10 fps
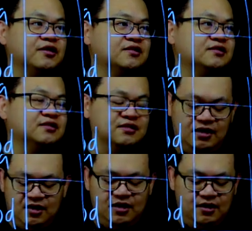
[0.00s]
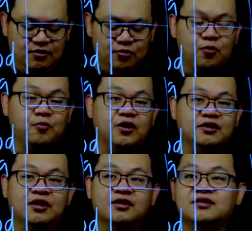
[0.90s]
these Coke
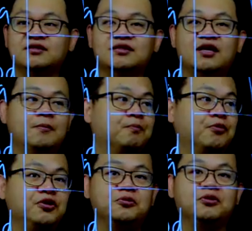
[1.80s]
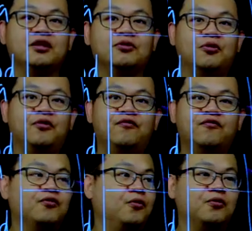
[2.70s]
products per unit
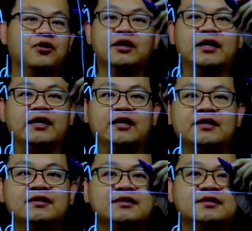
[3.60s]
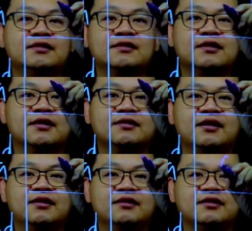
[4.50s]
of Coke is, let's
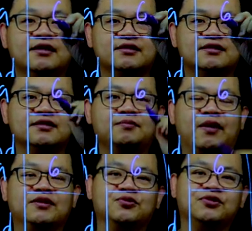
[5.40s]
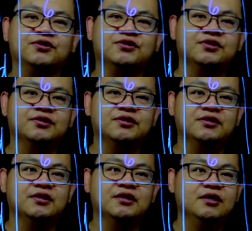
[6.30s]
say, 6 pesos.
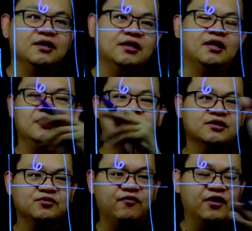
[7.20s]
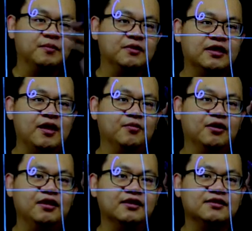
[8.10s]
And just to fill up the
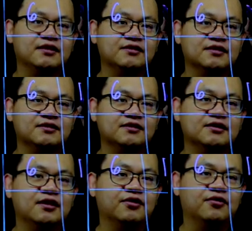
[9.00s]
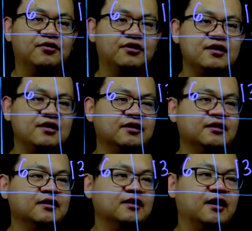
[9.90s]
table, let's say this is
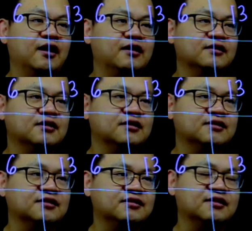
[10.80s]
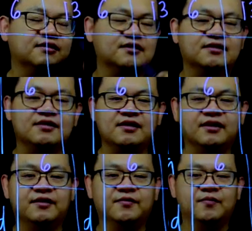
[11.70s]
13, and let's say this is
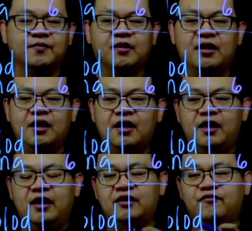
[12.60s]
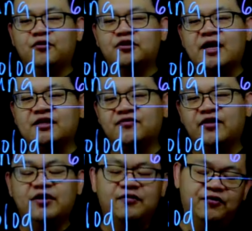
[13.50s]
16. And if you're
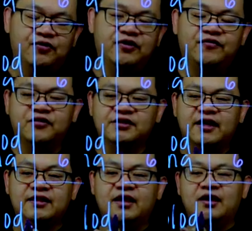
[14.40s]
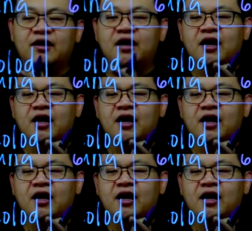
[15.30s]
transferring or if you're sending